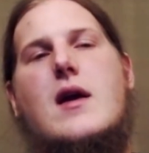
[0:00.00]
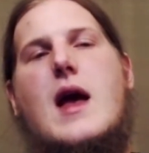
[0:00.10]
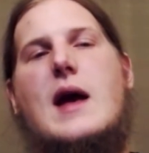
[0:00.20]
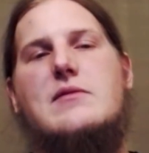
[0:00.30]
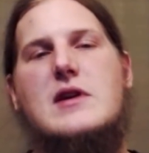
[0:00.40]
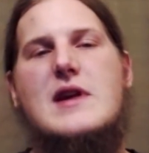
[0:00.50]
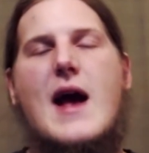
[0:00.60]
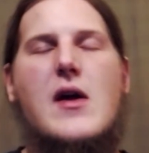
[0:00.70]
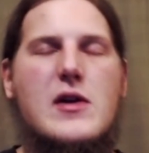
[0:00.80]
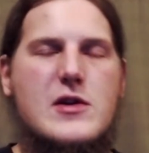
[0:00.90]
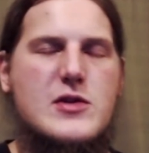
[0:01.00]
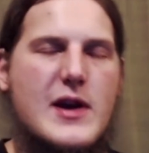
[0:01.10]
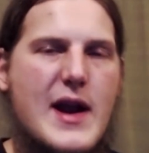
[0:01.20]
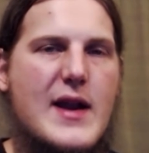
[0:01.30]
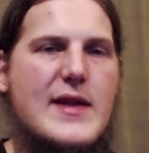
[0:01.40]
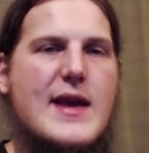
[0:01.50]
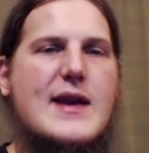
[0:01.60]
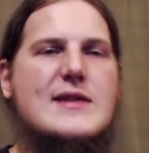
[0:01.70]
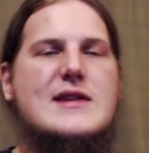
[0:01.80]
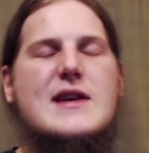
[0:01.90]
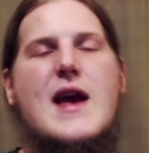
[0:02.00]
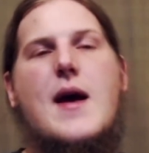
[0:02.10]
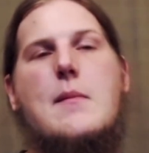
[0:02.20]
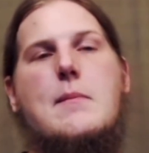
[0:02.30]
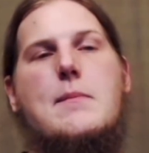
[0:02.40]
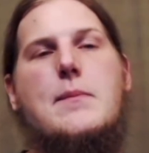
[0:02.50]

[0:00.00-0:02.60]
every dollar you took out of the ATM,